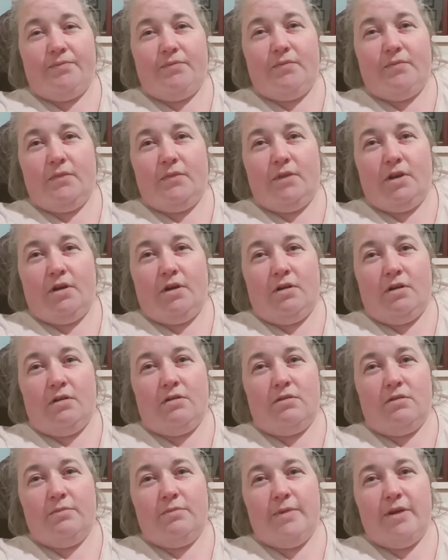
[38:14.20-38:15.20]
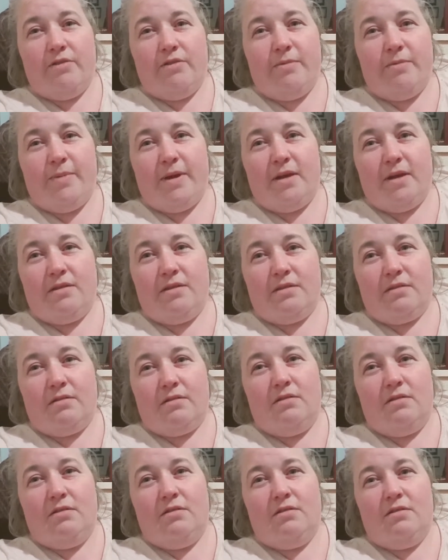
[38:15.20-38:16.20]
Oh, Mary Beth,
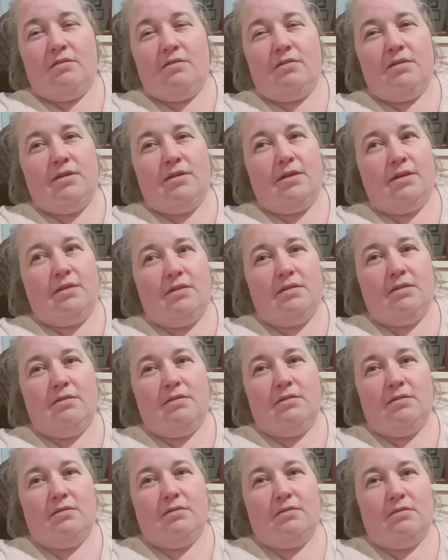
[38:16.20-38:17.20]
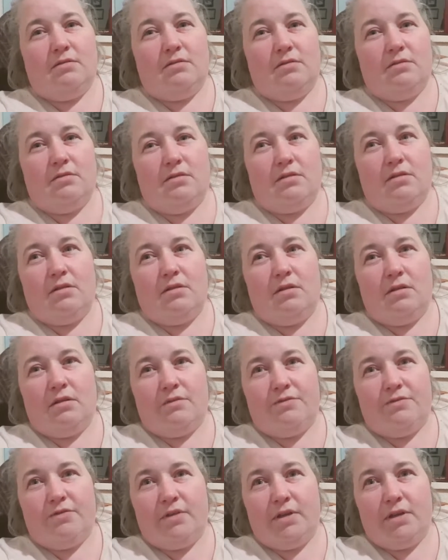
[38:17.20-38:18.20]
God, yeah, I know that
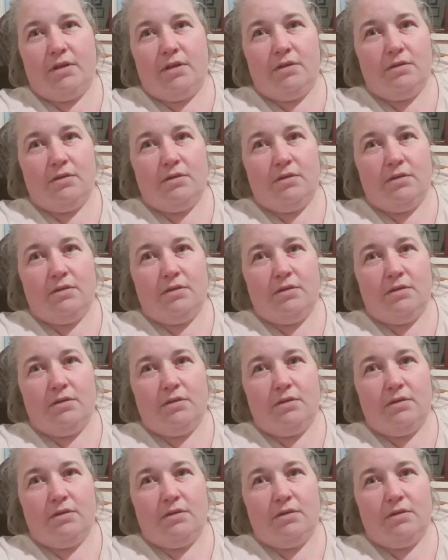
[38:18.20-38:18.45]
feeling.